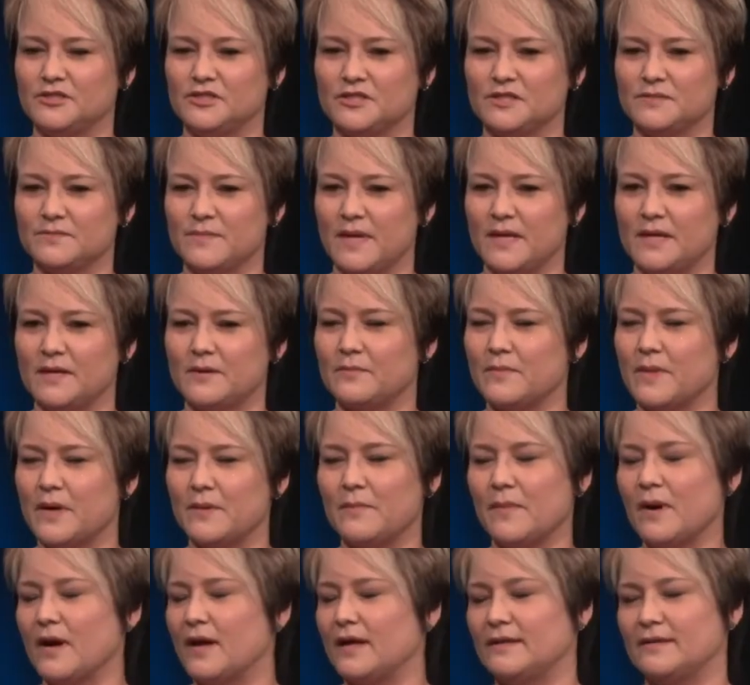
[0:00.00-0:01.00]
just made up my
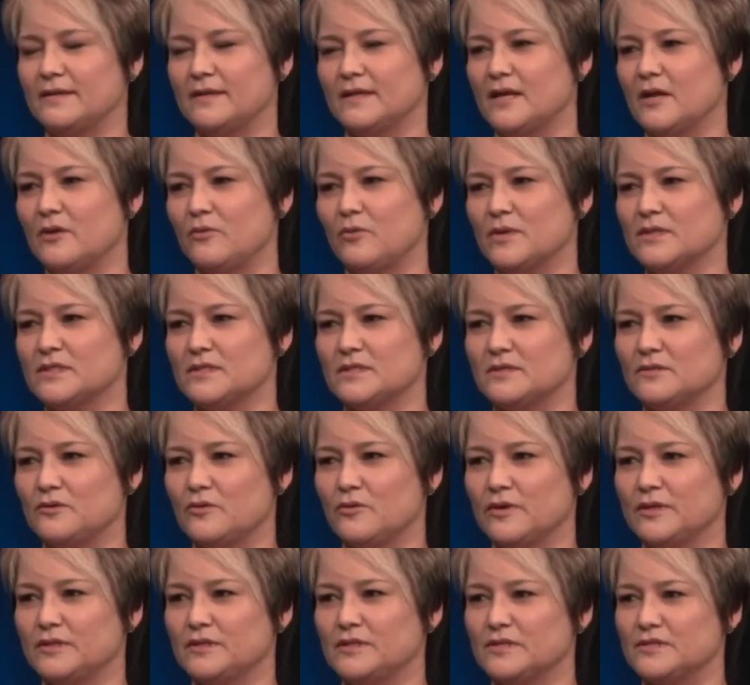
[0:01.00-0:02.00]
mind that I wasn't
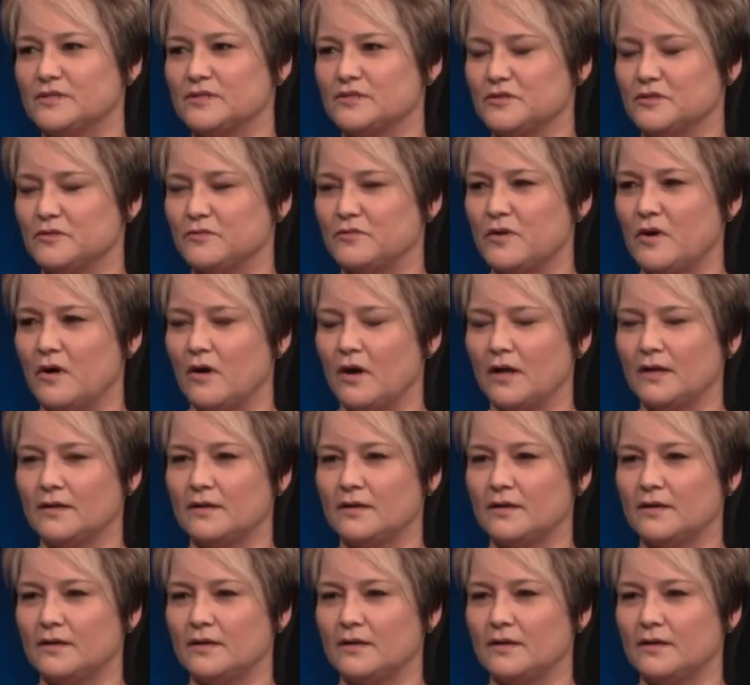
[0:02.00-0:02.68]
going to serve God.